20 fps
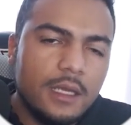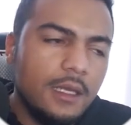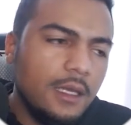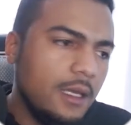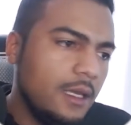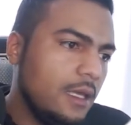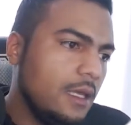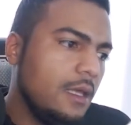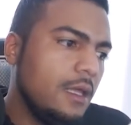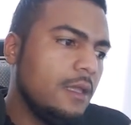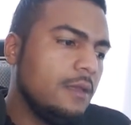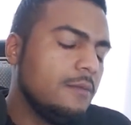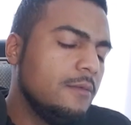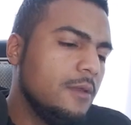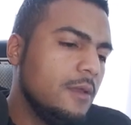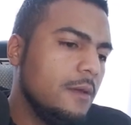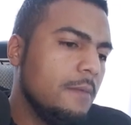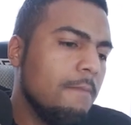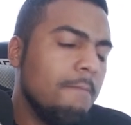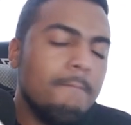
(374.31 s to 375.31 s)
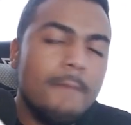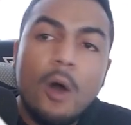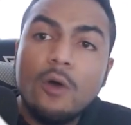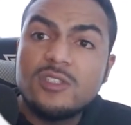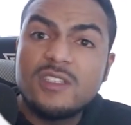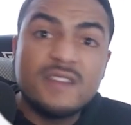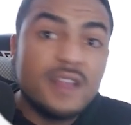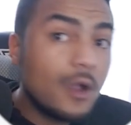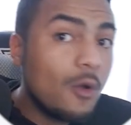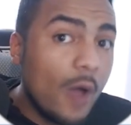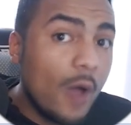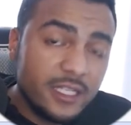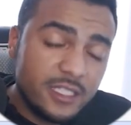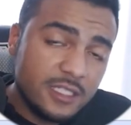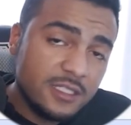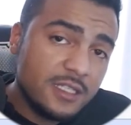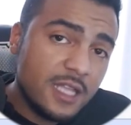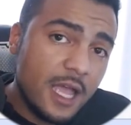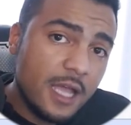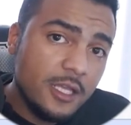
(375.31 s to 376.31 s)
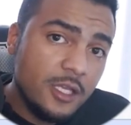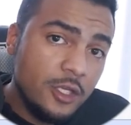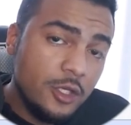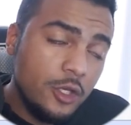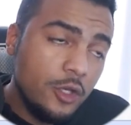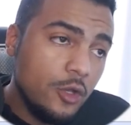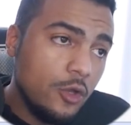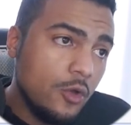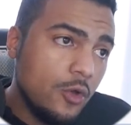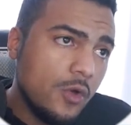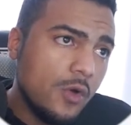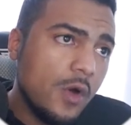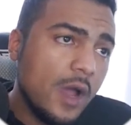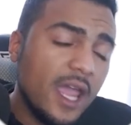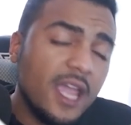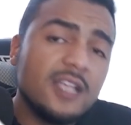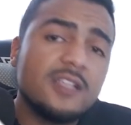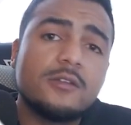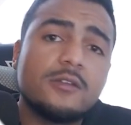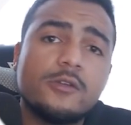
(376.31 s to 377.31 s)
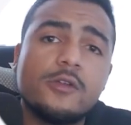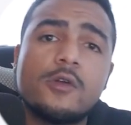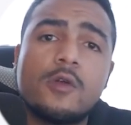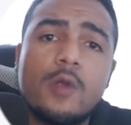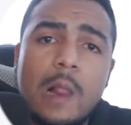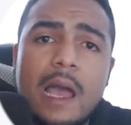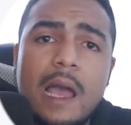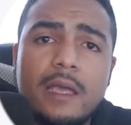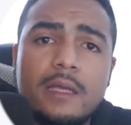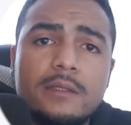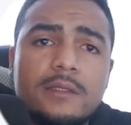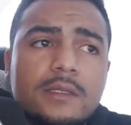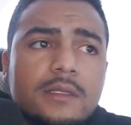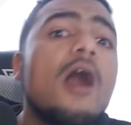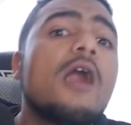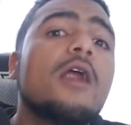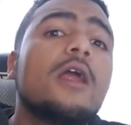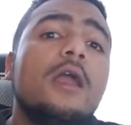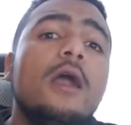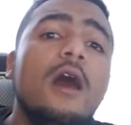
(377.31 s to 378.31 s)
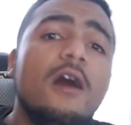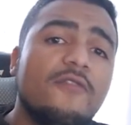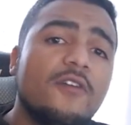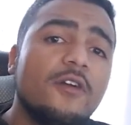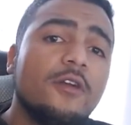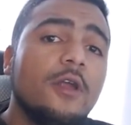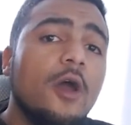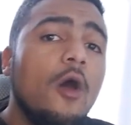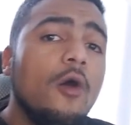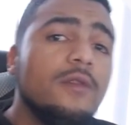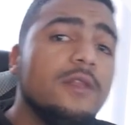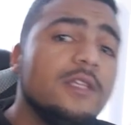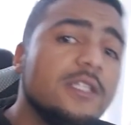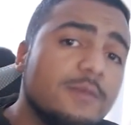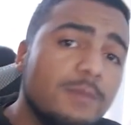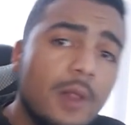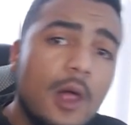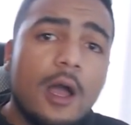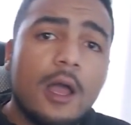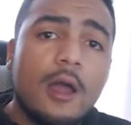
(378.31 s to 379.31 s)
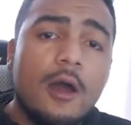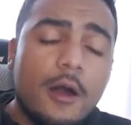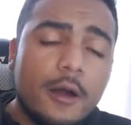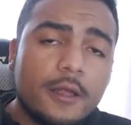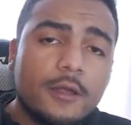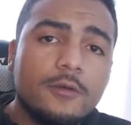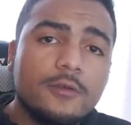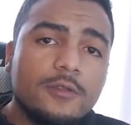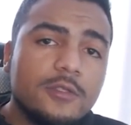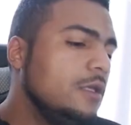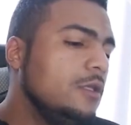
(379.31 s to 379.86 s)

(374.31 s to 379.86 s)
And most of the questions that you answer your clients are covered on these blog articles.